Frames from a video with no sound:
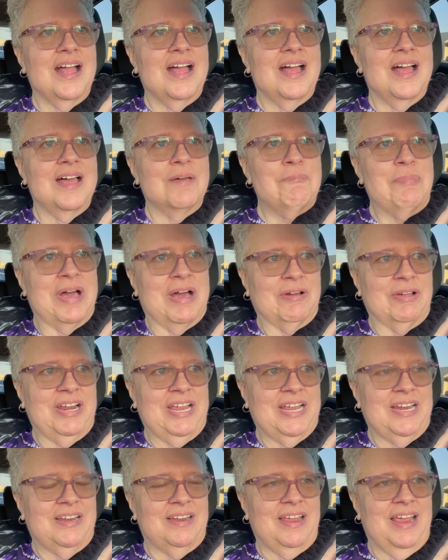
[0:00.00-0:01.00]
about
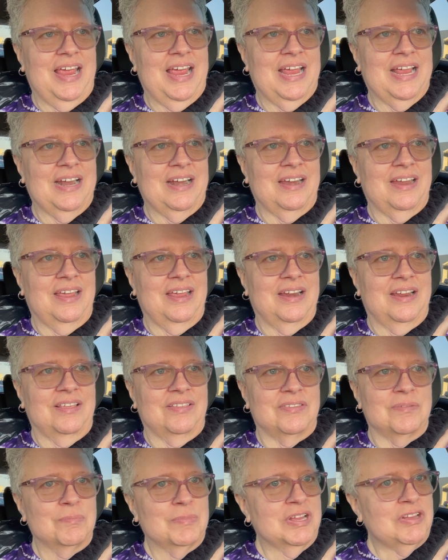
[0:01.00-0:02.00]
it, and it
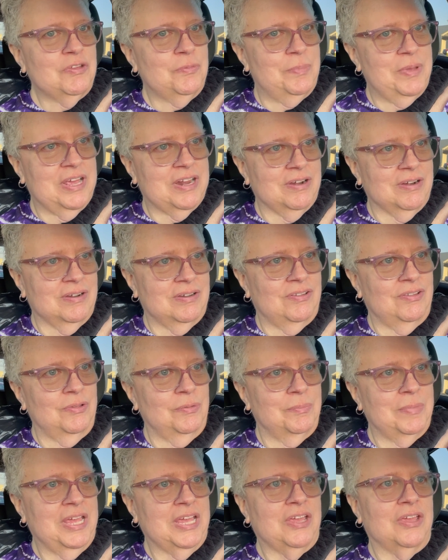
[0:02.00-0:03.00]
is much better to
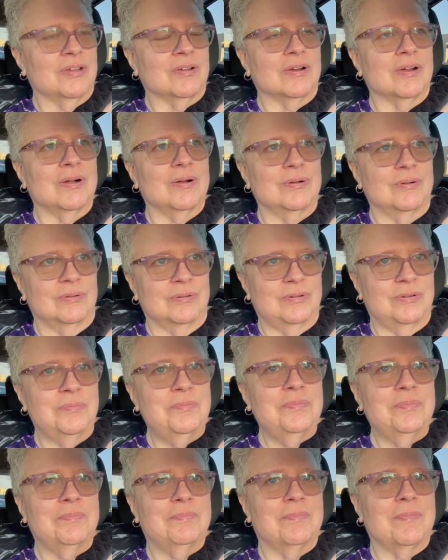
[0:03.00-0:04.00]
make your
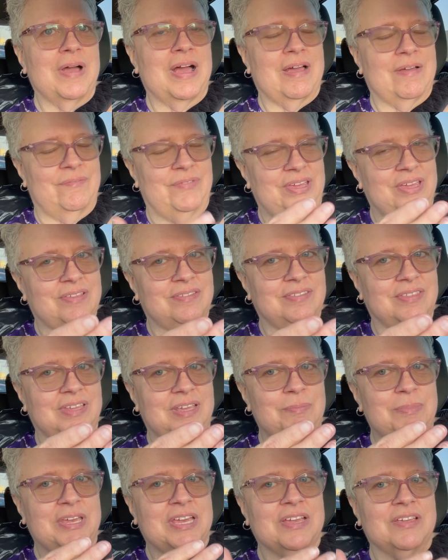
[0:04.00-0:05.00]
own,
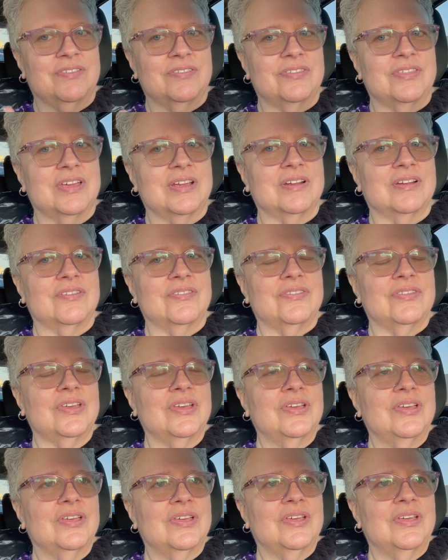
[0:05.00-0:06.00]
obviously, because there's
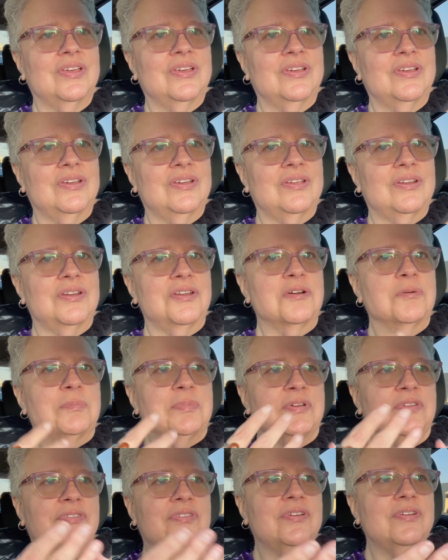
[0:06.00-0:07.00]
no
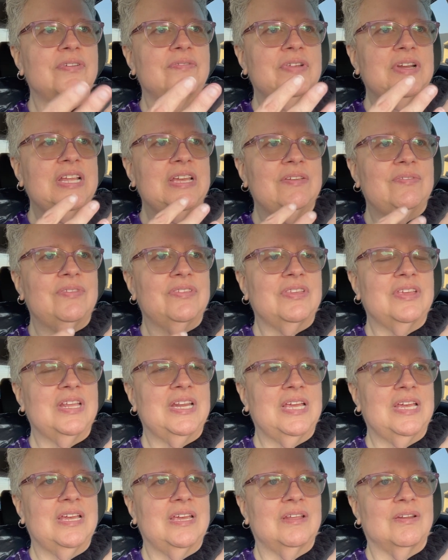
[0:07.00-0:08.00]
preservatives in
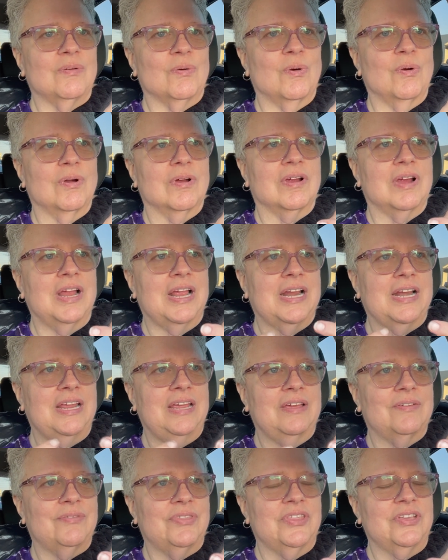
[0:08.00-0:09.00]
it or
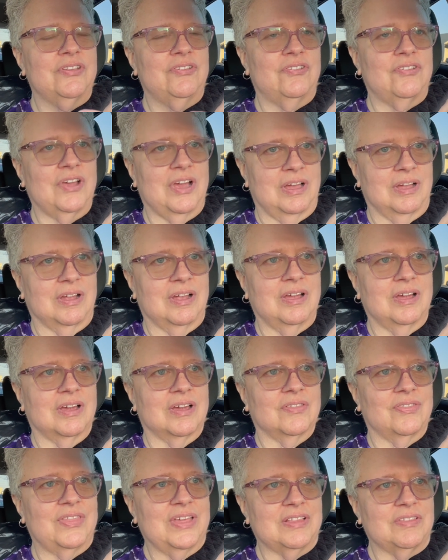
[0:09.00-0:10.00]
any of the junk
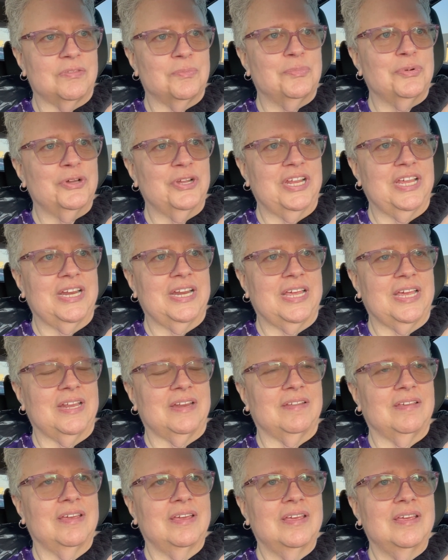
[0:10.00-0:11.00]
that's put in it
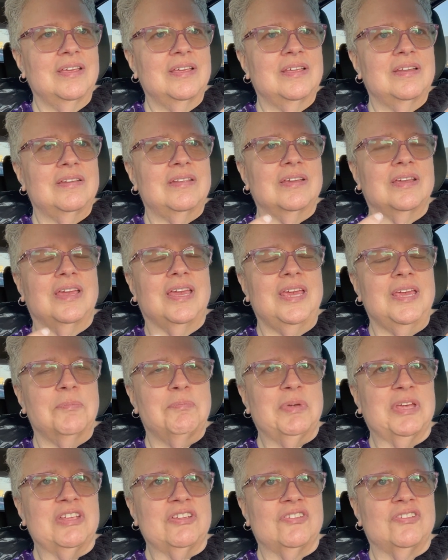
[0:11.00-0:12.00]
to
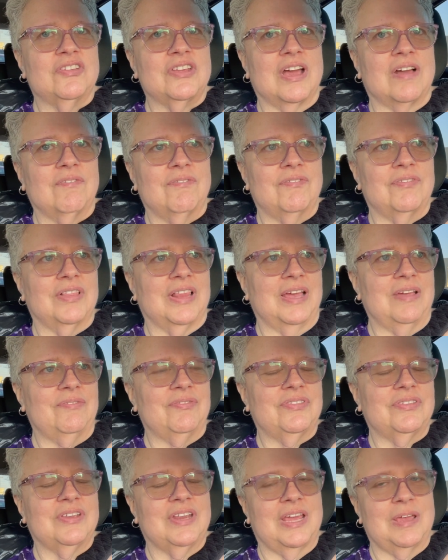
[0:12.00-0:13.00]
keep it shelf life
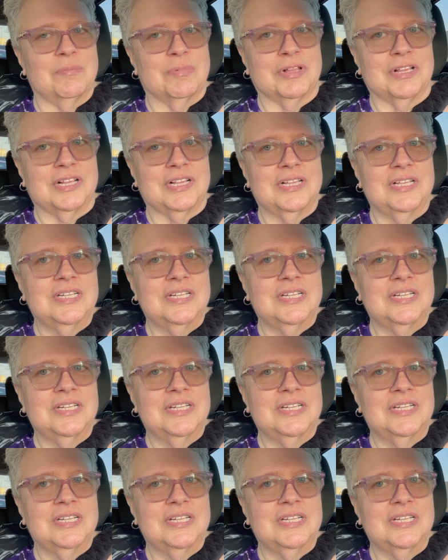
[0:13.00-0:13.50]
stable.